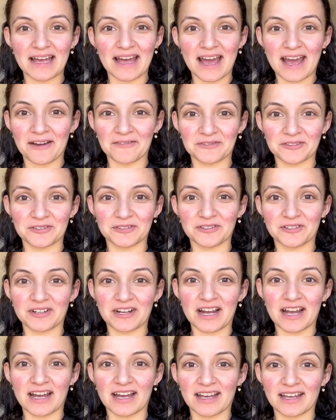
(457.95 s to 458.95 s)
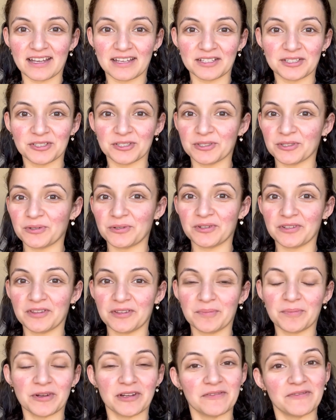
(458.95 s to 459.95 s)
after I showed
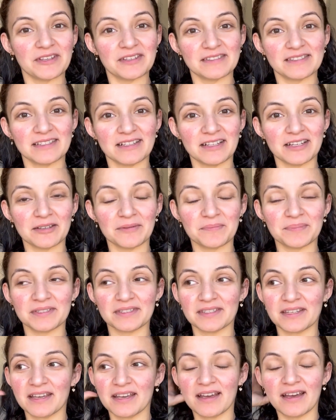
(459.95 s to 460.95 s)
the previous clips.